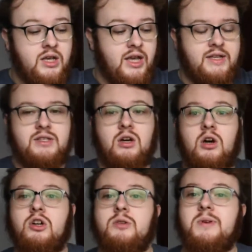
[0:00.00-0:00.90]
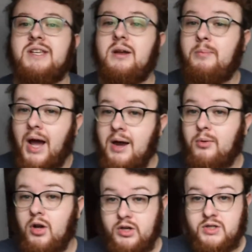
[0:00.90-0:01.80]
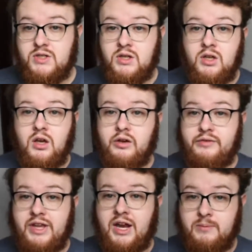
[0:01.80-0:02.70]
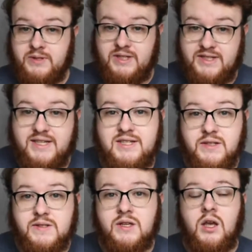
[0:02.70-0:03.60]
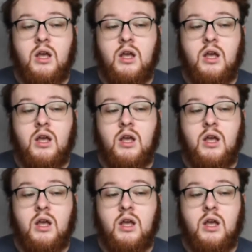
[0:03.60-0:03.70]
is 100% a byproduct of the animal's existence.